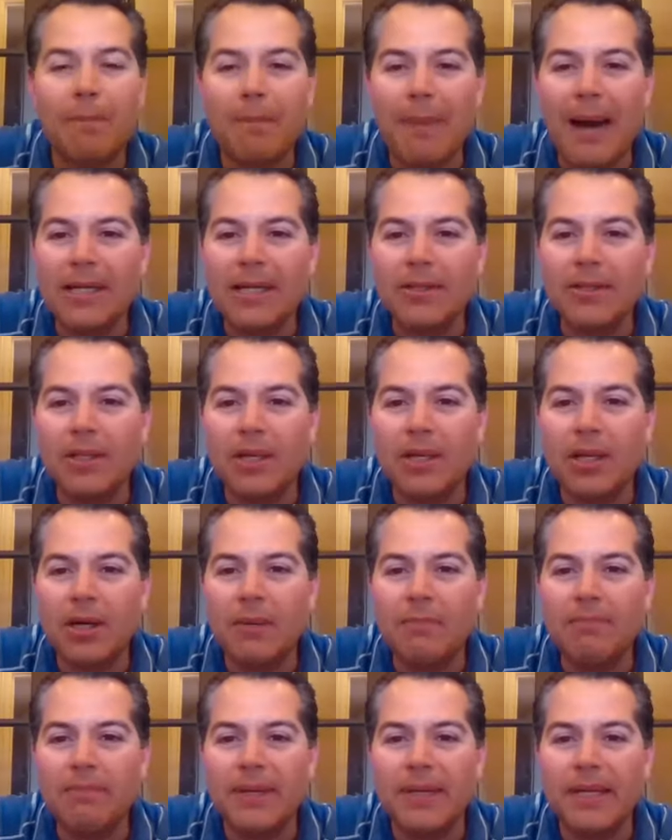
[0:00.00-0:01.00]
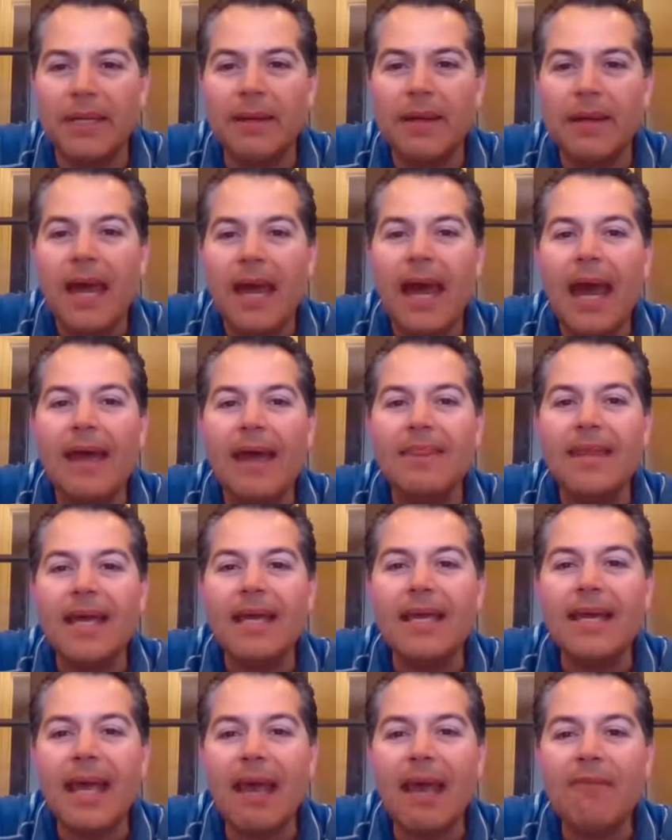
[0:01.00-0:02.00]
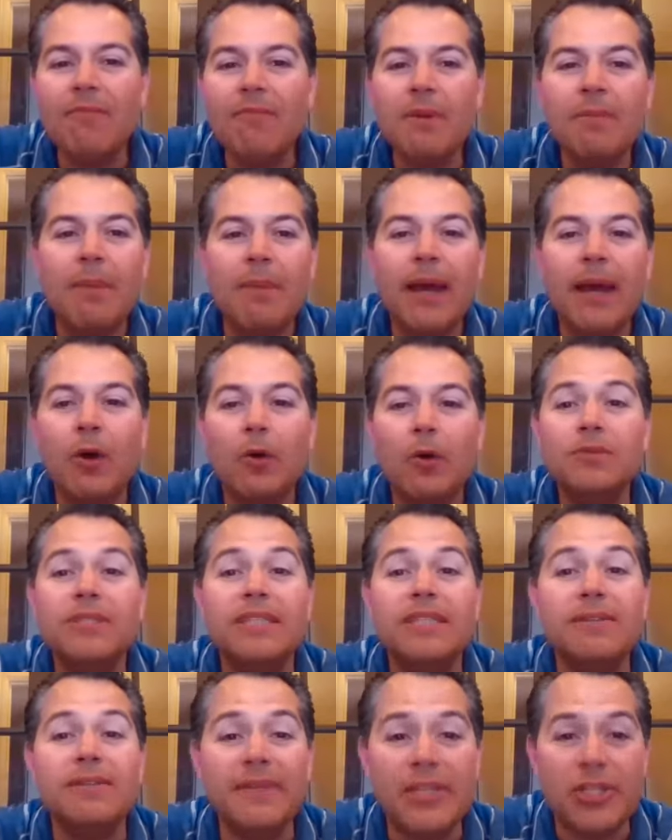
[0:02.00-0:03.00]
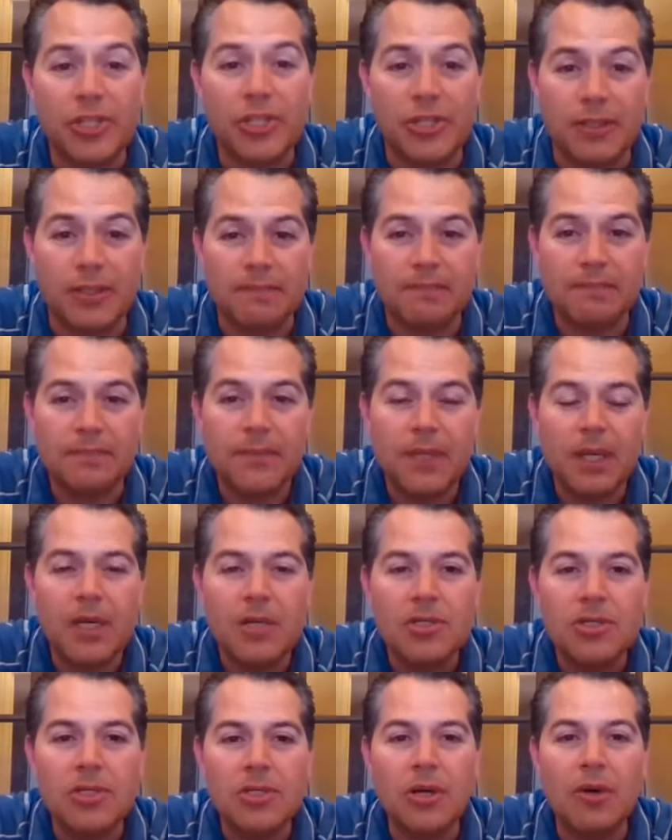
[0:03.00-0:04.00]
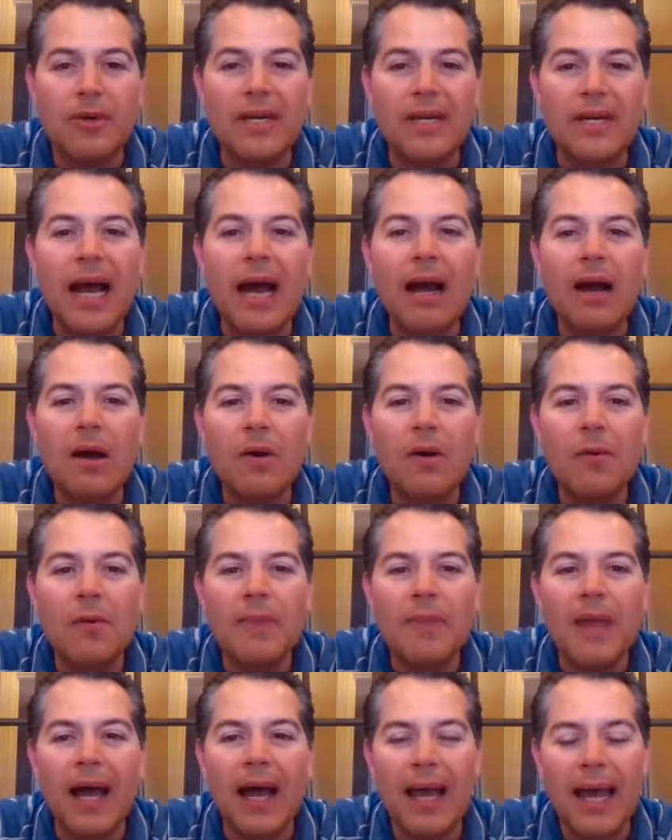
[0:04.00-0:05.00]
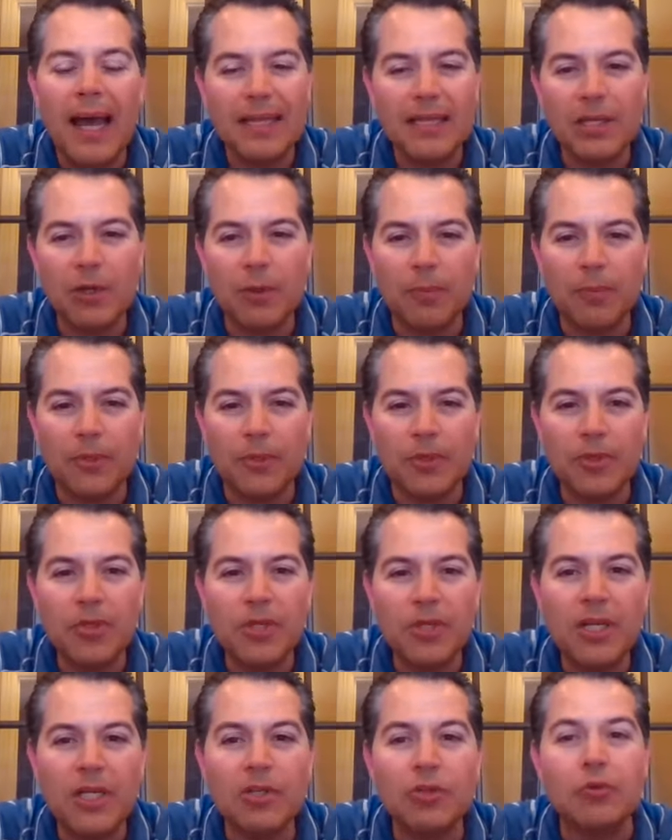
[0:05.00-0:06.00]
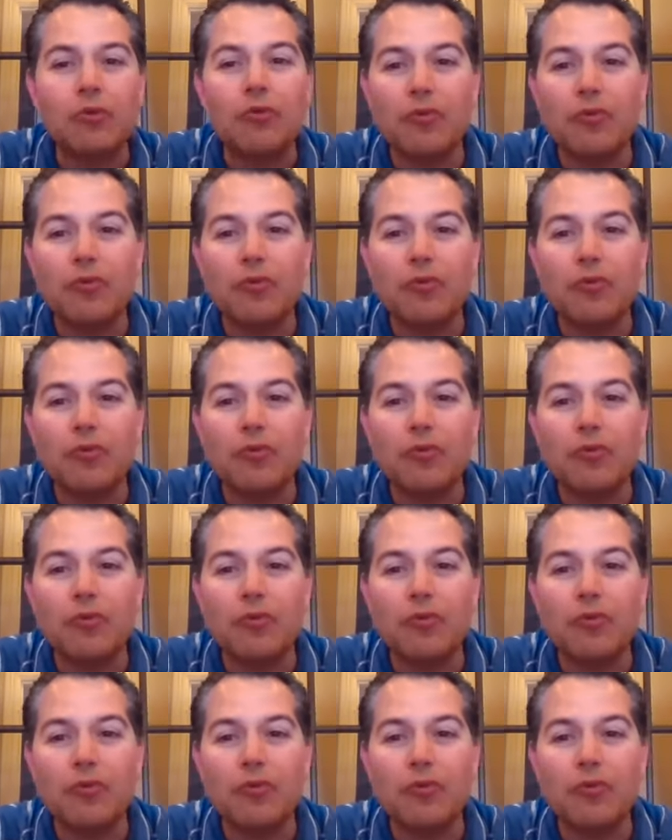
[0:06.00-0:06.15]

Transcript: back to the company, and they gave me my own division. So now I had the opportunity to